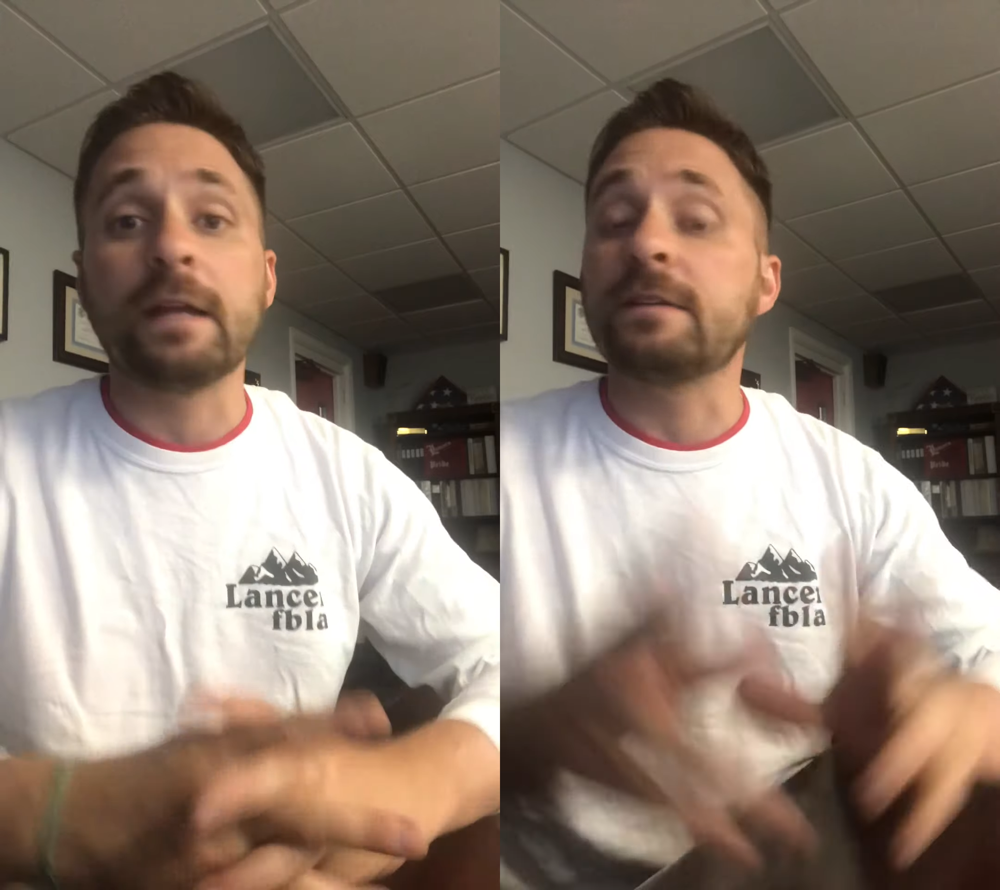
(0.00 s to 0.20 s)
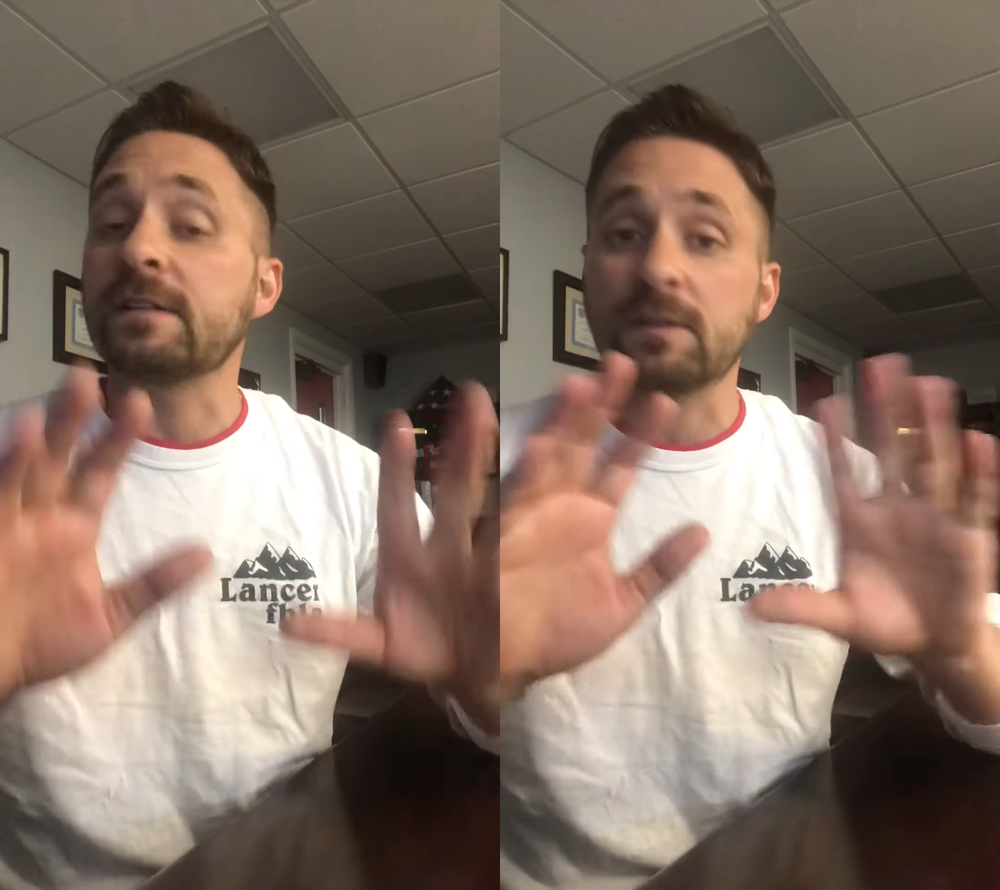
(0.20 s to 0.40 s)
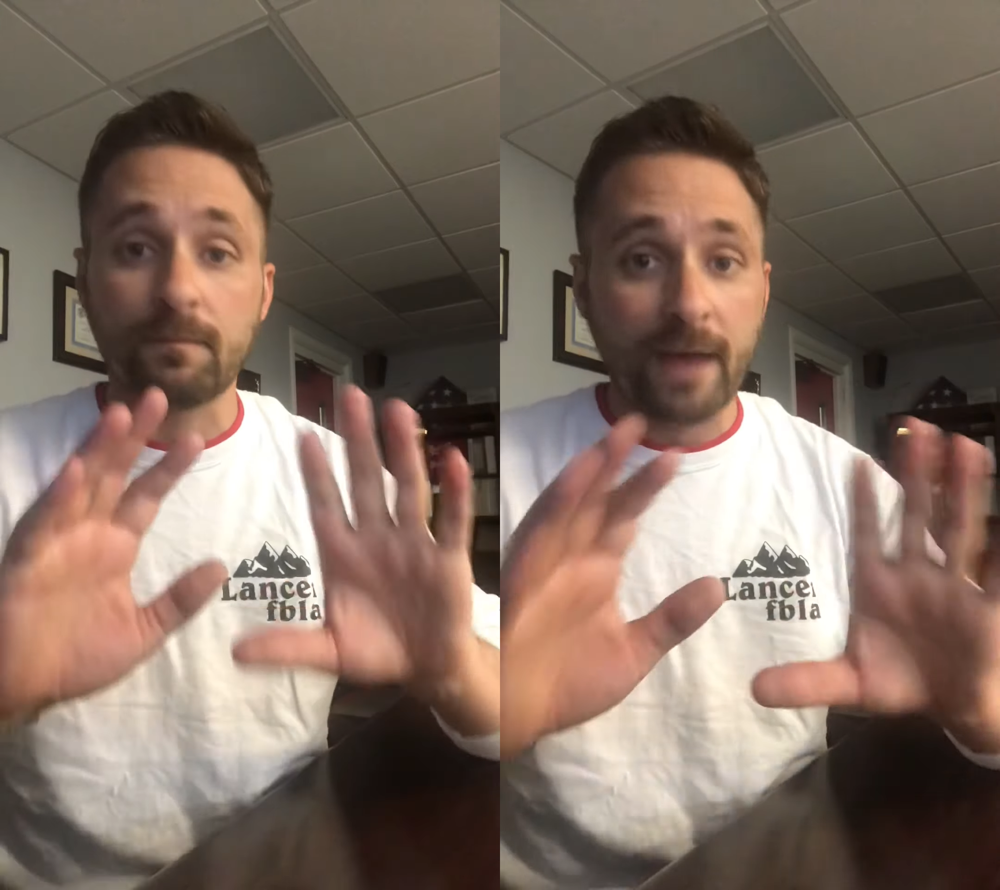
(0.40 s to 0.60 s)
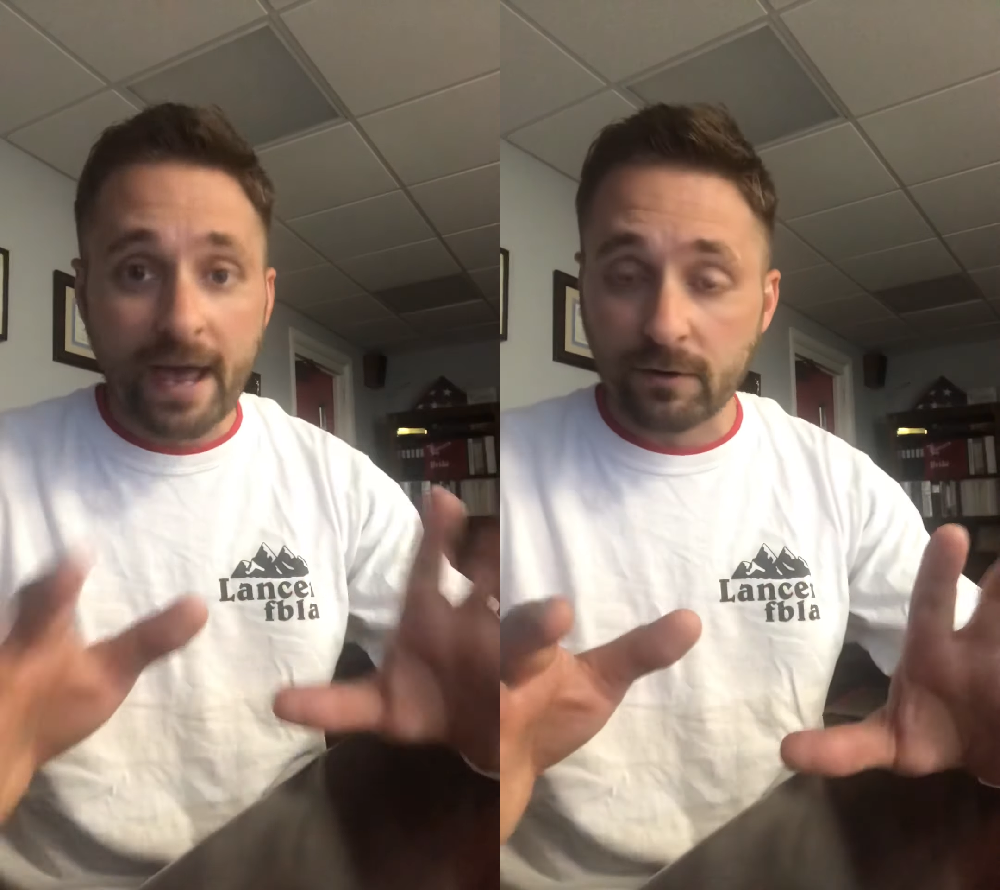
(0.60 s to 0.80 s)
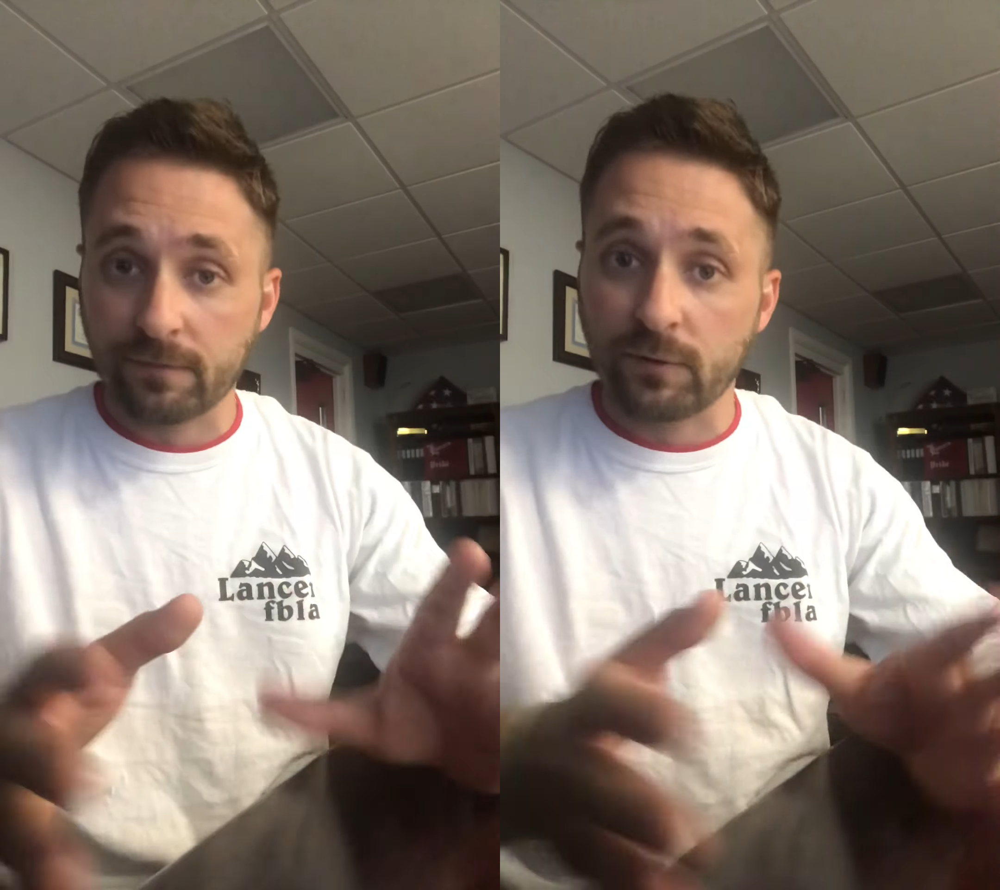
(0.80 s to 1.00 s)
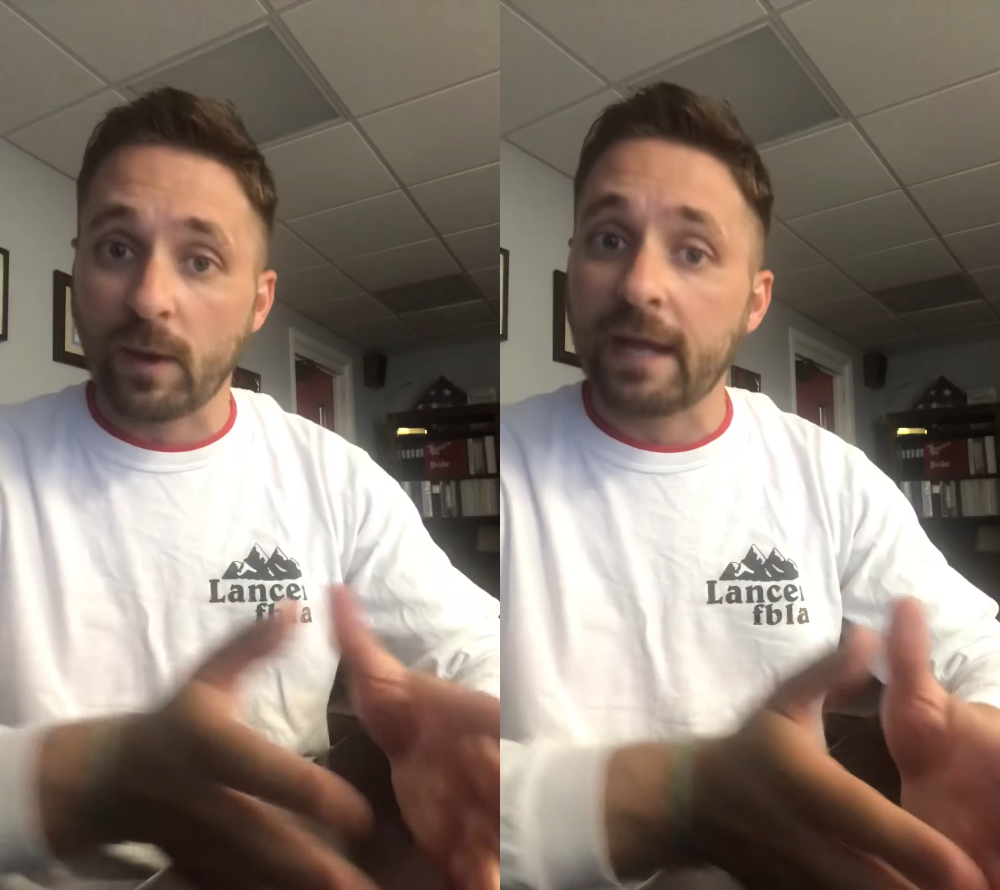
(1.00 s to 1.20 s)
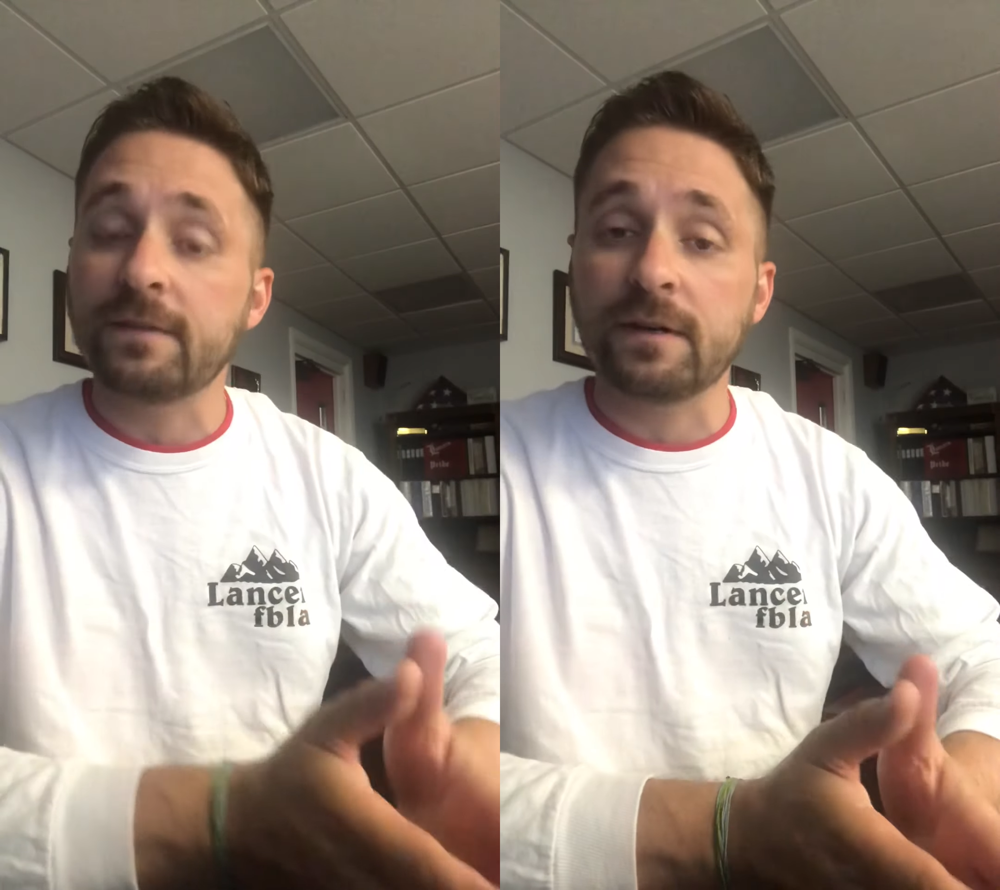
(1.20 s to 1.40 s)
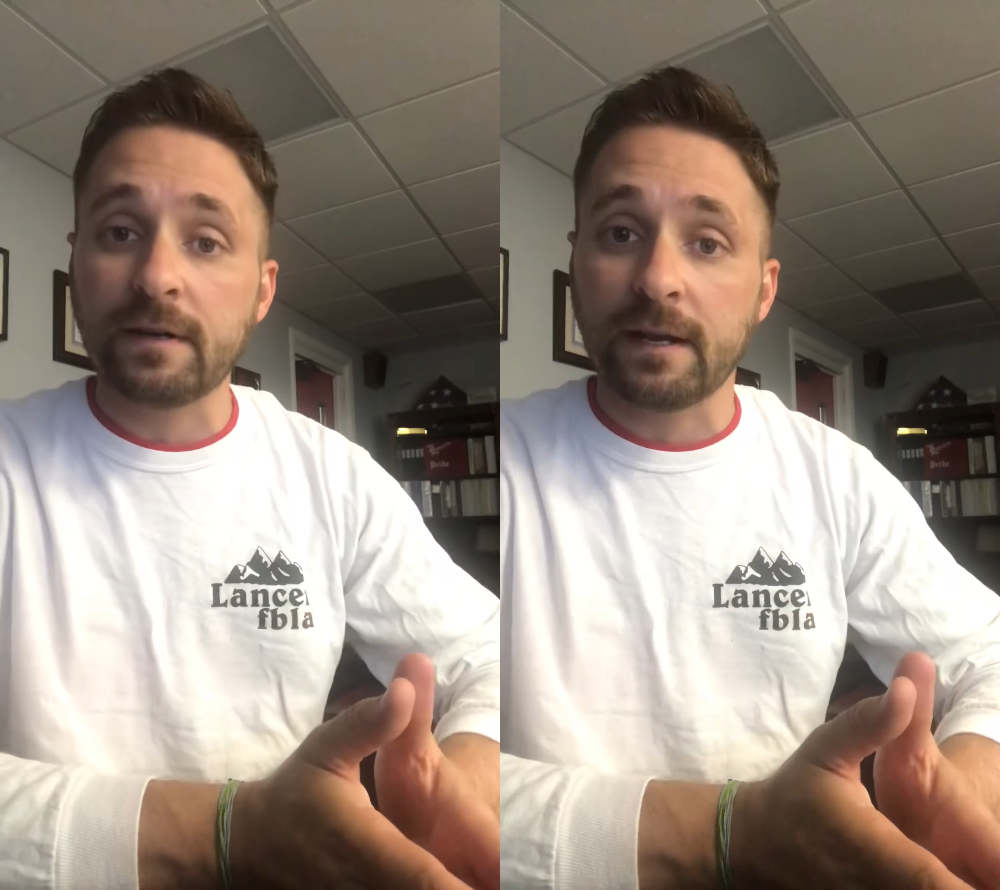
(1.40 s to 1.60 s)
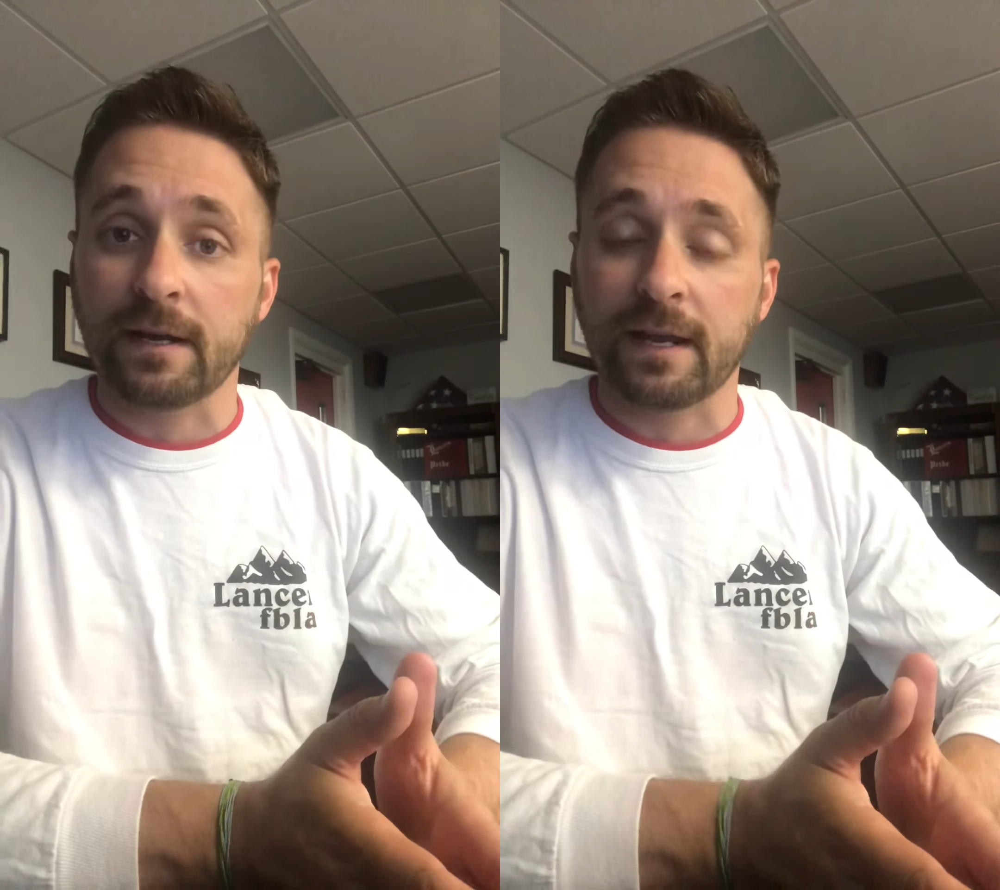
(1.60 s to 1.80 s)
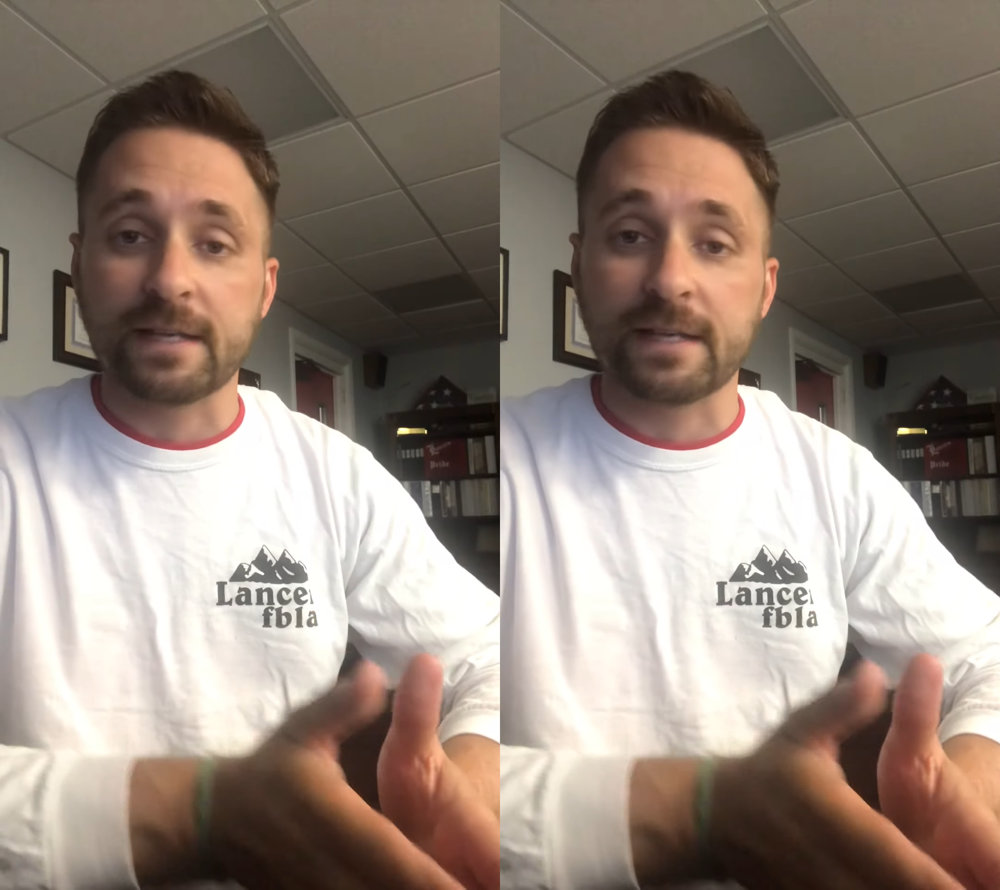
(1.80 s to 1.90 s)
It doesn't matter if you handed it in.